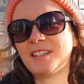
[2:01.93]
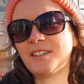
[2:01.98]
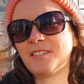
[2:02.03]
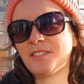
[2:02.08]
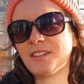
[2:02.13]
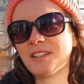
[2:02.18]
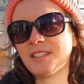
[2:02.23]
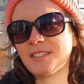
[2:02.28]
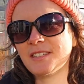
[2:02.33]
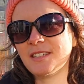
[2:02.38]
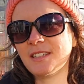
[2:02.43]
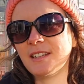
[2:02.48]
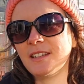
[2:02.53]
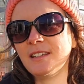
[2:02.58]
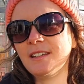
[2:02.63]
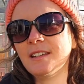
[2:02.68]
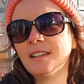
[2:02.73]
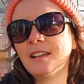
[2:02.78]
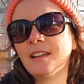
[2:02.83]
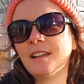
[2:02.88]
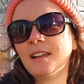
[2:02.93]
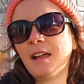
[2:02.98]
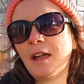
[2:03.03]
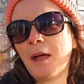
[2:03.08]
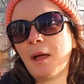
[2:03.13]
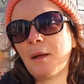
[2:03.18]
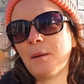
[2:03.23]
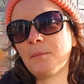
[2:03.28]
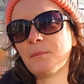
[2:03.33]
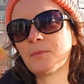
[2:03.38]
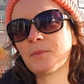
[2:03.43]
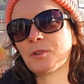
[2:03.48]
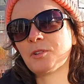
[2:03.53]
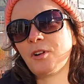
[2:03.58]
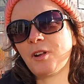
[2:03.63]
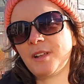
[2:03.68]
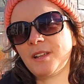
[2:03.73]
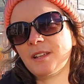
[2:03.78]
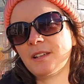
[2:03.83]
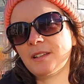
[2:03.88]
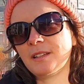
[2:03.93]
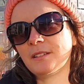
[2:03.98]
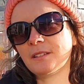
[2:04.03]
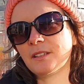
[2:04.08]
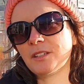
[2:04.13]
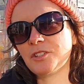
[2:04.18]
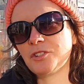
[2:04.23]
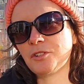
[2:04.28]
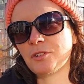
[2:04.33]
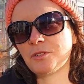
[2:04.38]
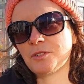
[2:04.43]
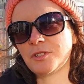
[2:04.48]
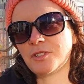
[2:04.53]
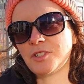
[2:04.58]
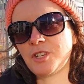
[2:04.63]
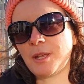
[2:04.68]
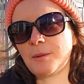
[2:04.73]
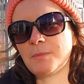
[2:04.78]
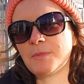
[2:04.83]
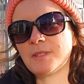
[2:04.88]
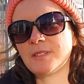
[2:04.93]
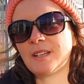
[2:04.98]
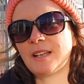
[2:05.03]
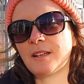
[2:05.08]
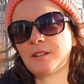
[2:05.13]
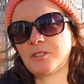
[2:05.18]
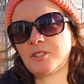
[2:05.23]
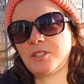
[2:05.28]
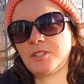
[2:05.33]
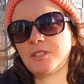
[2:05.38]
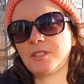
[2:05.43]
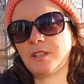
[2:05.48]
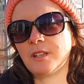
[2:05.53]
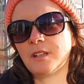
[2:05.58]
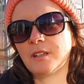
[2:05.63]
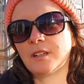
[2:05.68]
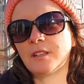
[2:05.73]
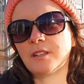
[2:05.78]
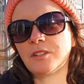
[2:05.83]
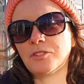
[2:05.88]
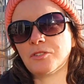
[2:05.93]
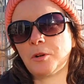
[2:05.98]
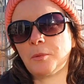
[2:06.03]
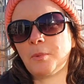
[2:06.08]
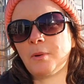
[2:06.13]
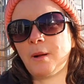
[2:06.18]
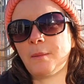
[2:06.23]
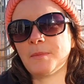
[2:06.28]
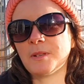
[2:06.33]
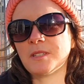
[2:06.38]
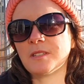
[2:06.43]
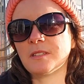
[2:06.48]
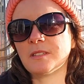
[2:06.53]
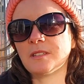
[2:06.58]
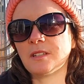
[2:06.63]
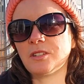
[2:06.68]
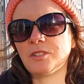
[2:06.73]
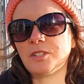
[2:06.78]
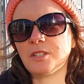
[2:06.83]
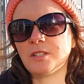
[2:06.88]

University. Growing in controlled chambers allows you to control parameters such